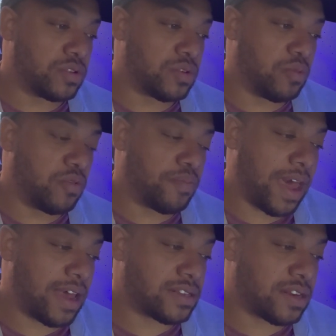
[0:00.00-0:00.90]
move
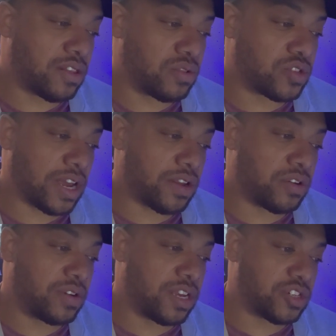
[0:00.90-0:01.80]
past those
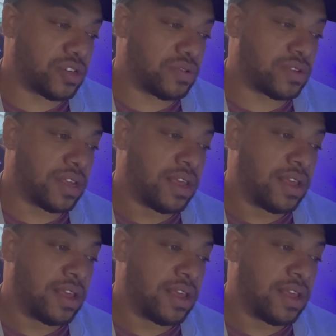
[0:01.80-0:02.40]
childhood issues